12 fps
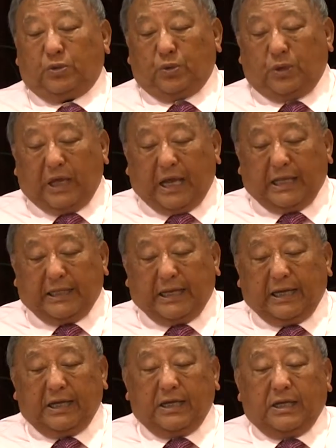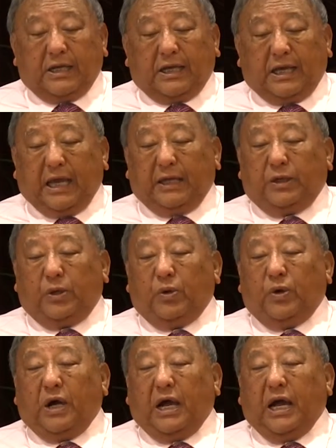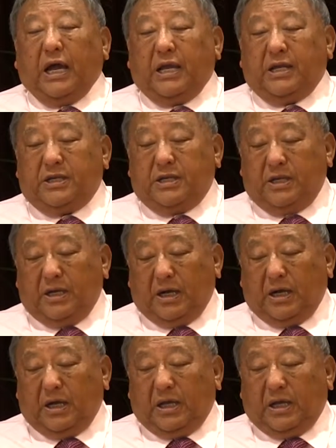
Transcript: together get your idea